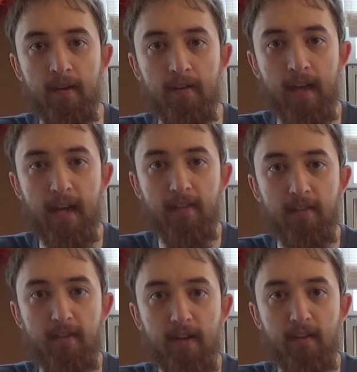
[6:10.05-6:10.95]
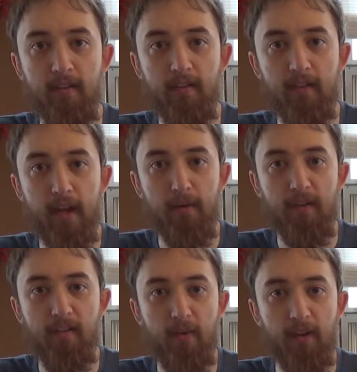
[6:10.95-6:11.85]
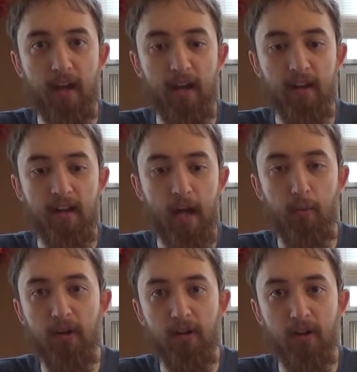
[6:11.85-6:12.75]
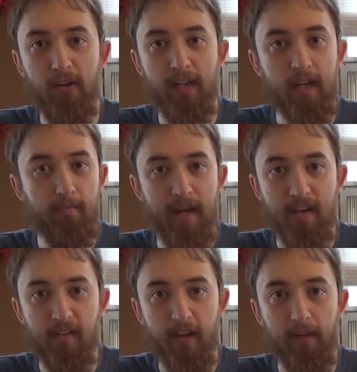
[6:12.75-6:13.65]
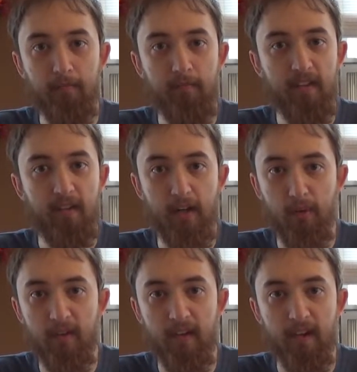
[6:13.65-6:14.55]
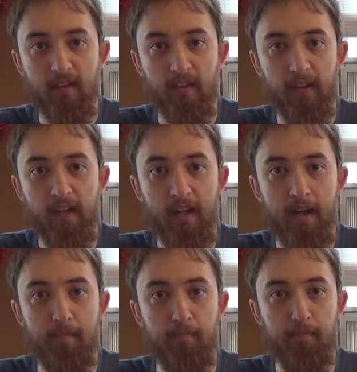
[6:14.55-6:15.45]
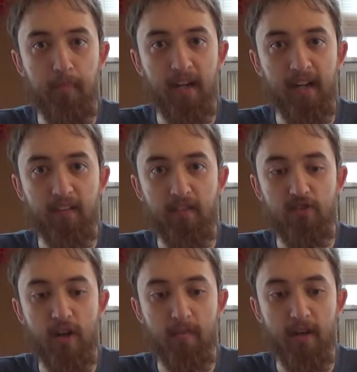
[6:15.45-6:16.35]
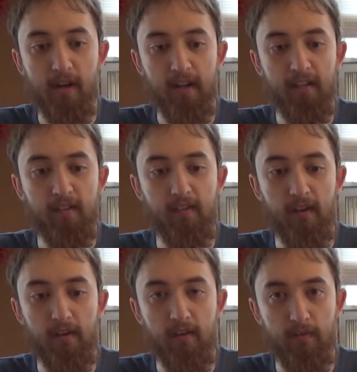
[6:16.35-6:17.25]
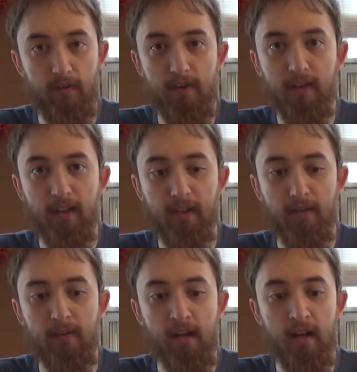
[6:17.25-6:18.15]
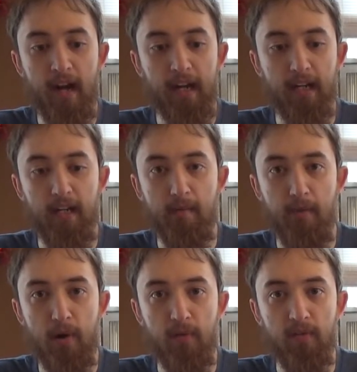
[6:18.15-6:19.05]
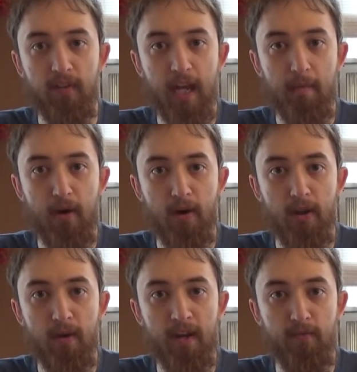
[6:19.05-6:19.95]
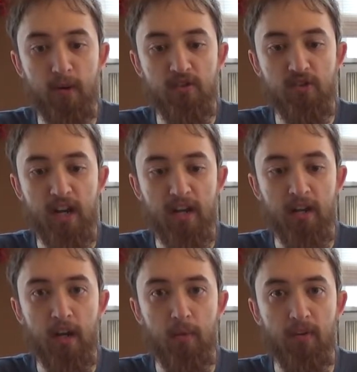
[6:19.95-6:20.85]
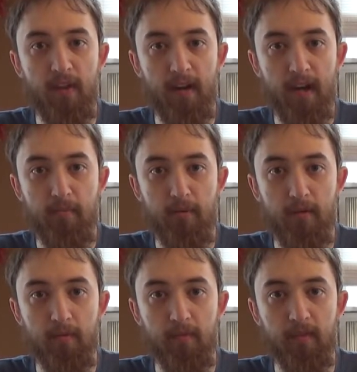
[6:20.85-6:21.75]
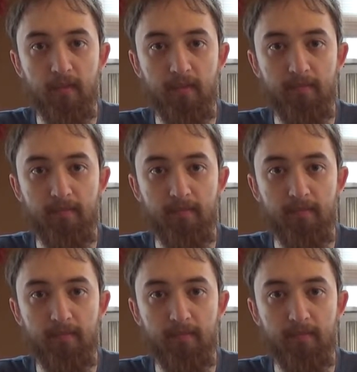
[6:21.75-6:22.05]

The A30's sound is okay. I wouldn't call it amazing, it's not noise cancelling, but it gets the job done. It's very clear, I can hear both the game audio and voice chat without any problems.